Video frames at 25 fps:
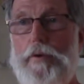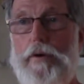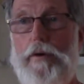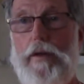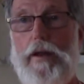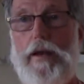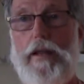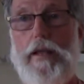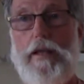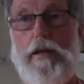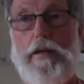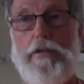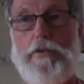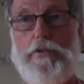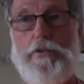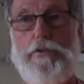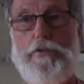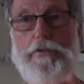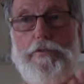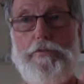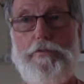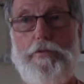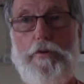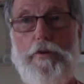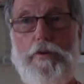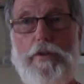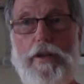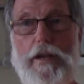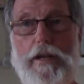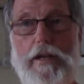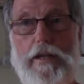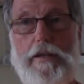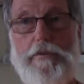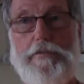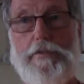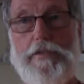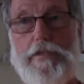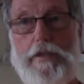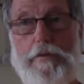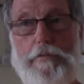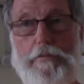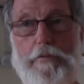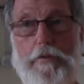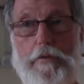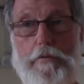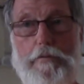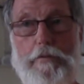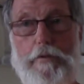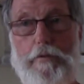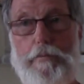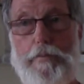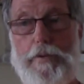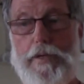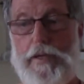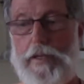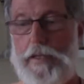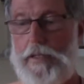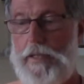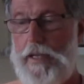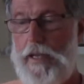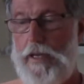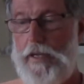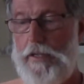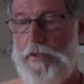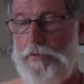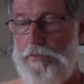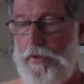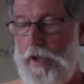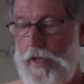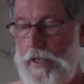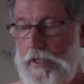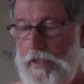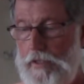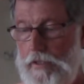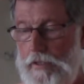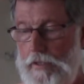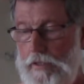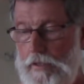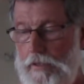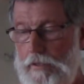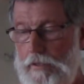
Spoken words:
perennial, truthful, that gives some fulfillment and satisfaction.